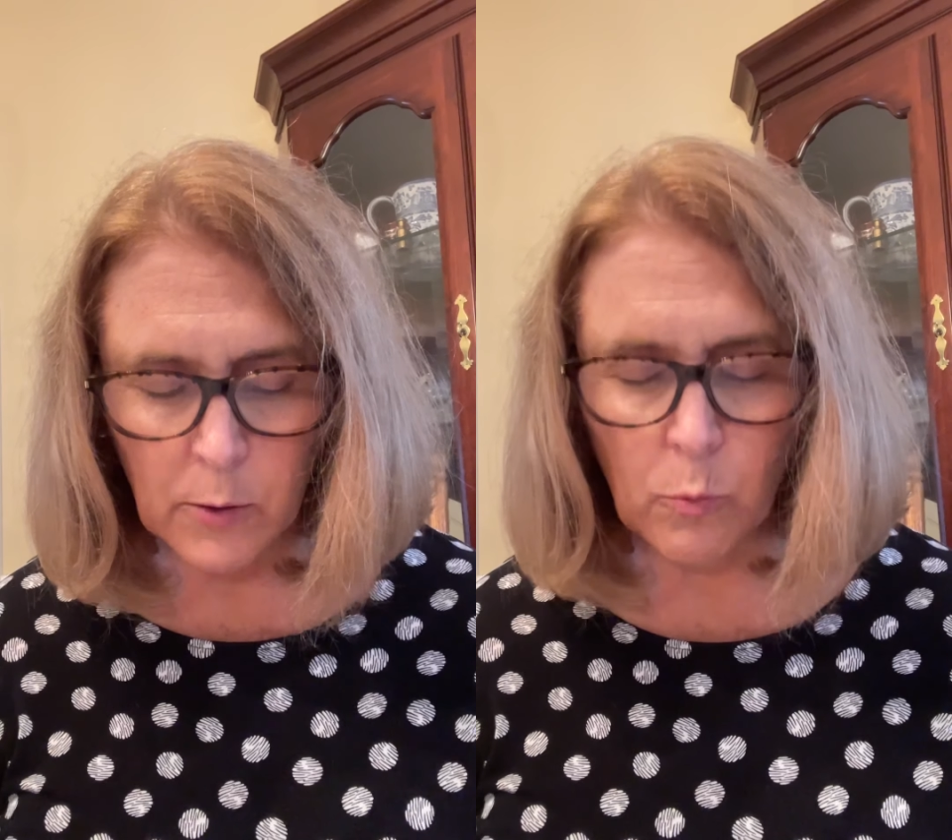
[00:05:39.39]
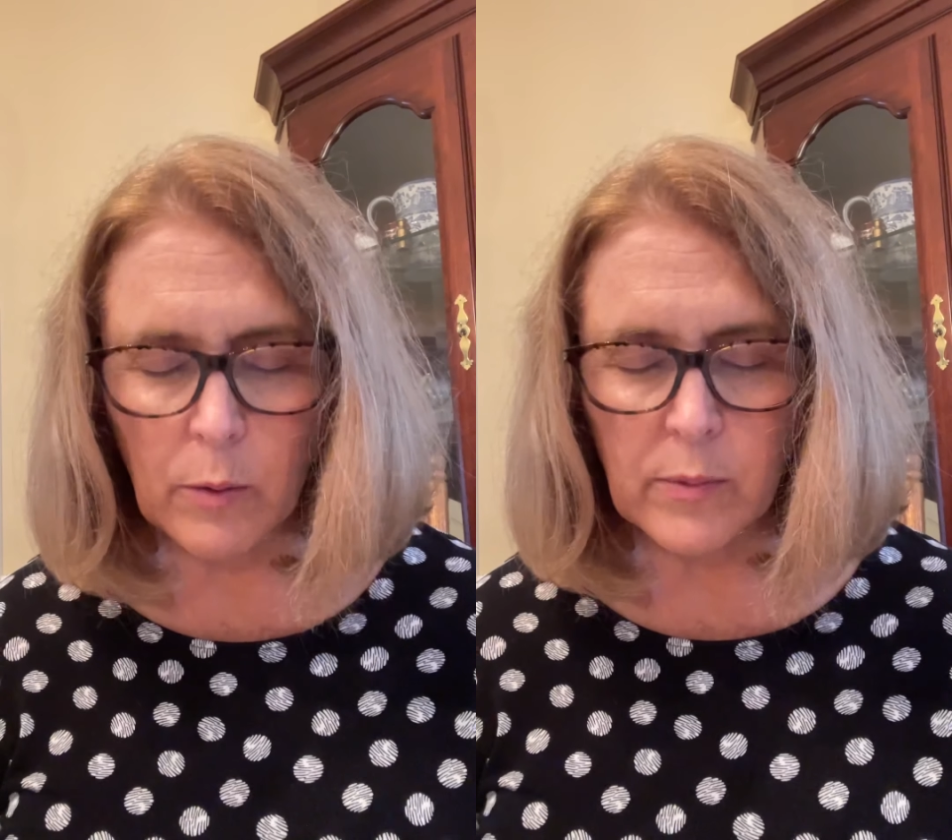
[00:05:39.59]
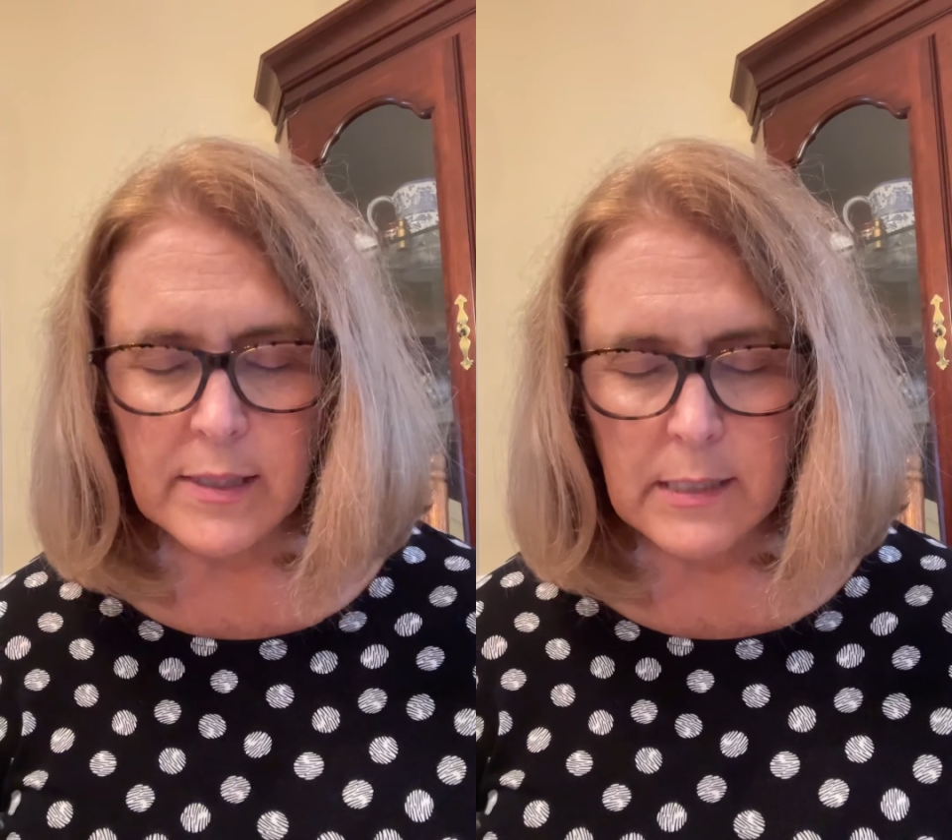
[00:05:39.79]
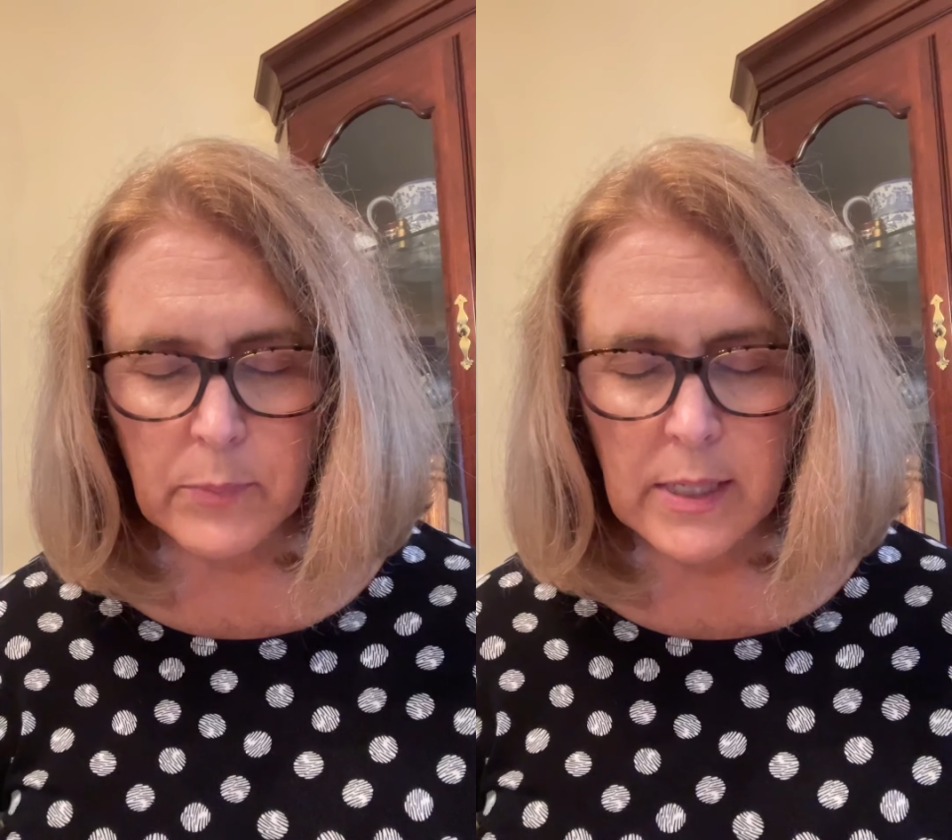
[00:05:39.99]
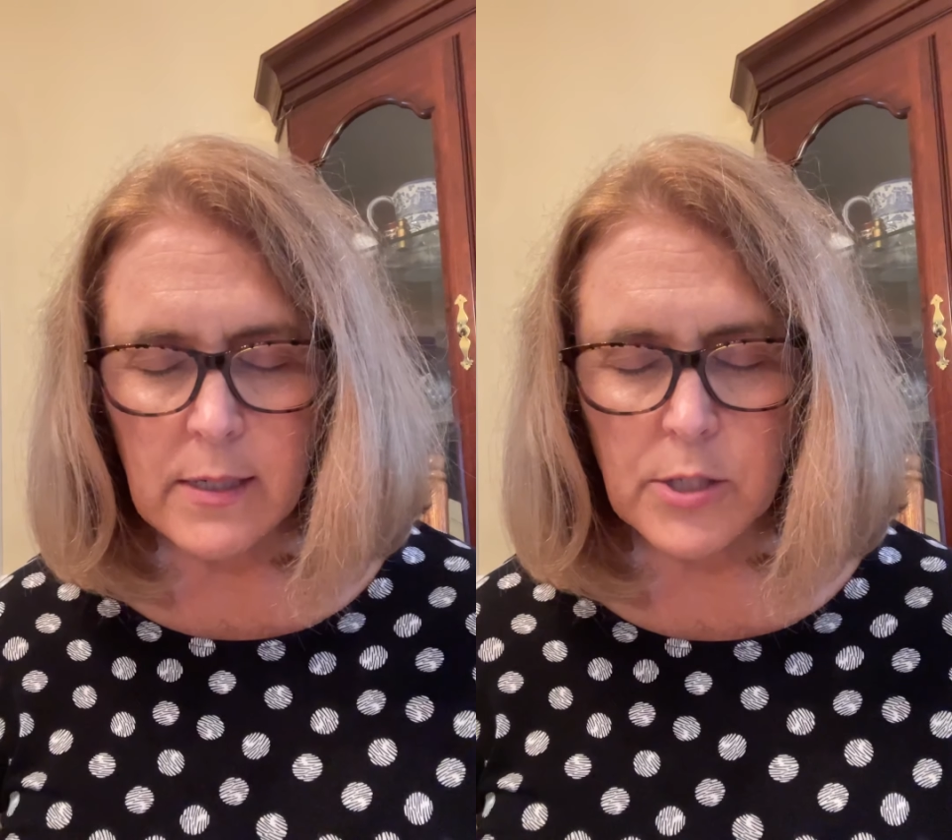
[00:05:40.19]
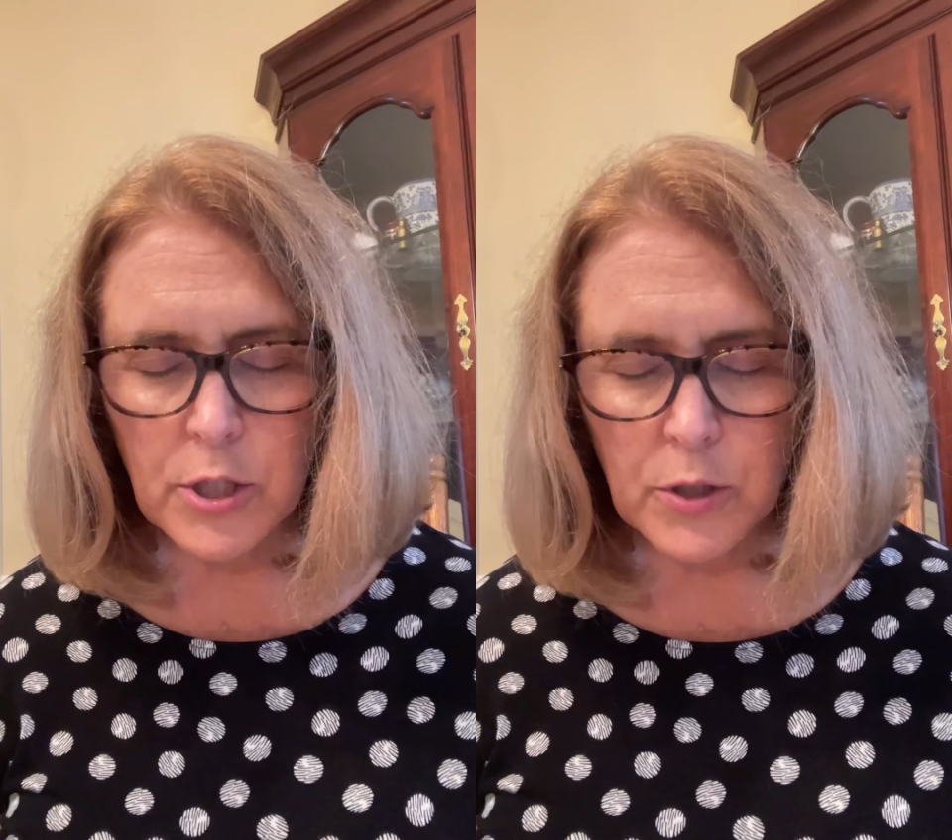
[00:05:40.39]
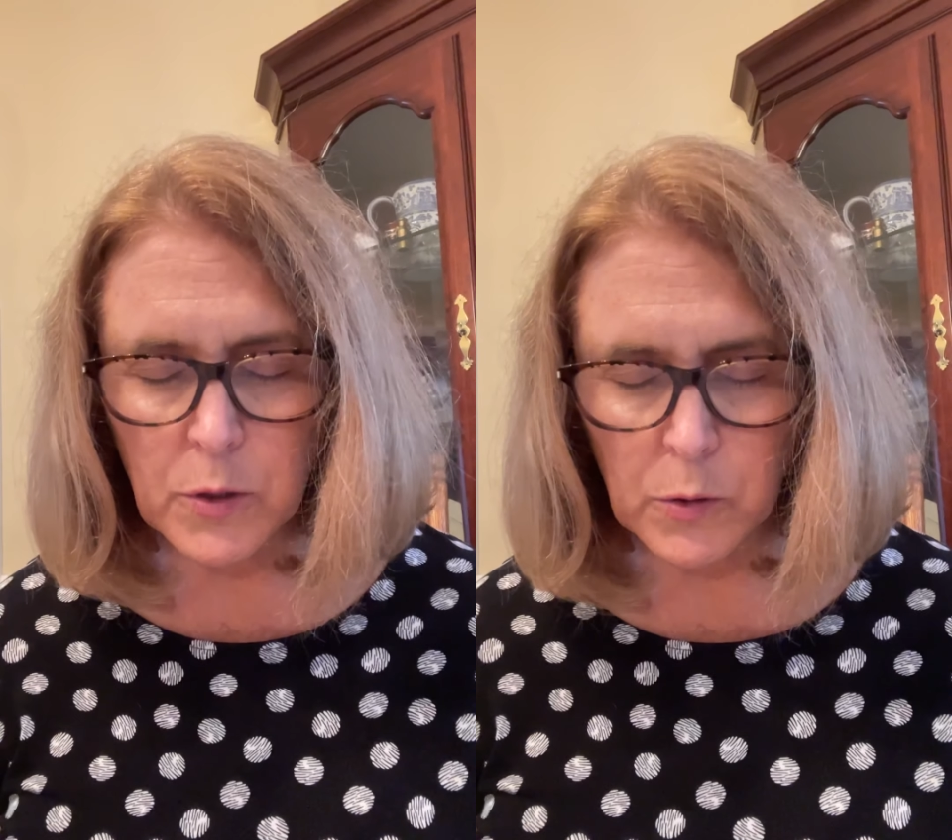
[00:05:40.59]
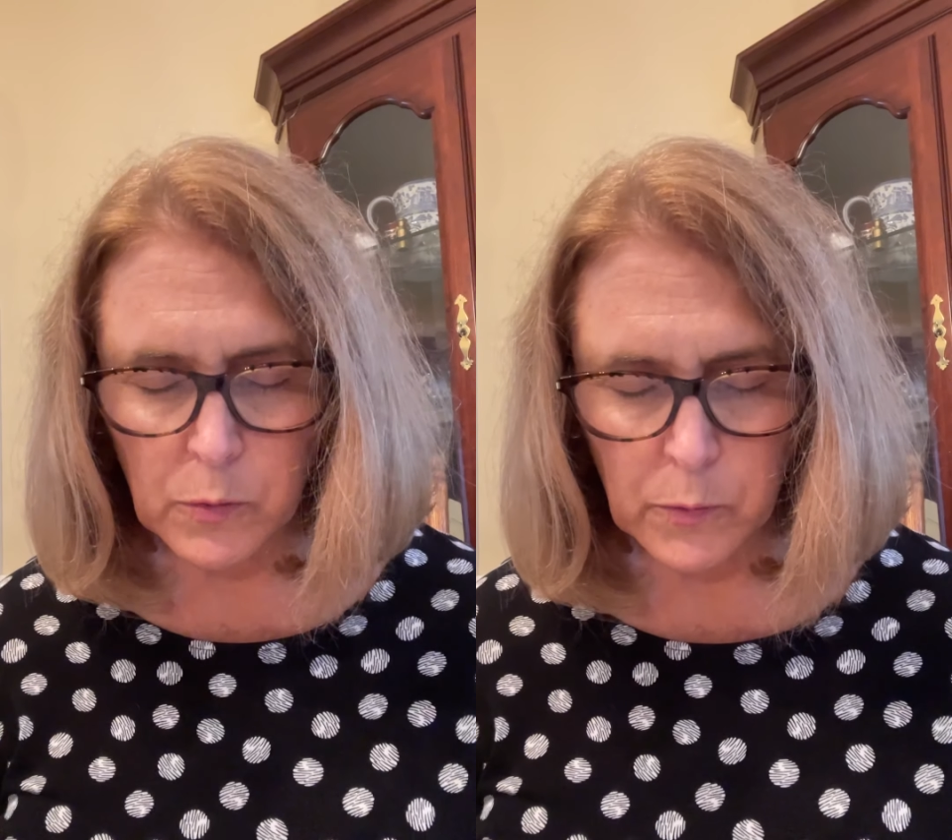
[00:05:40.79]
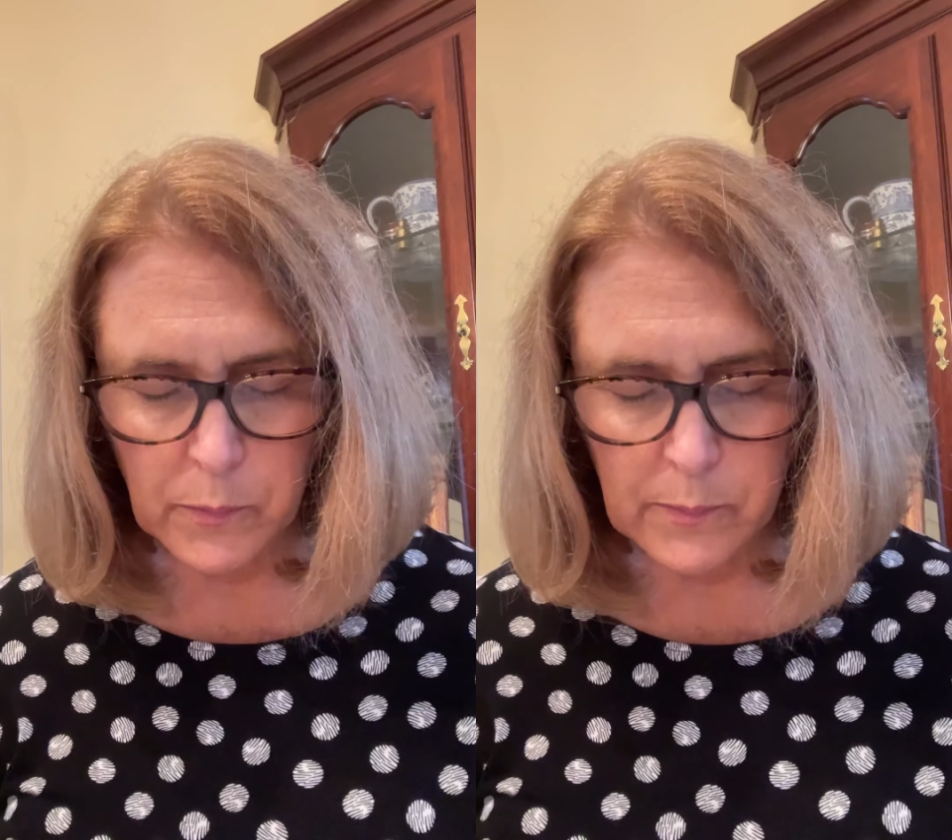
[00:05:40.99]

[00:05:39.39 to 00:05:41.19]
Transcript: when we speak to you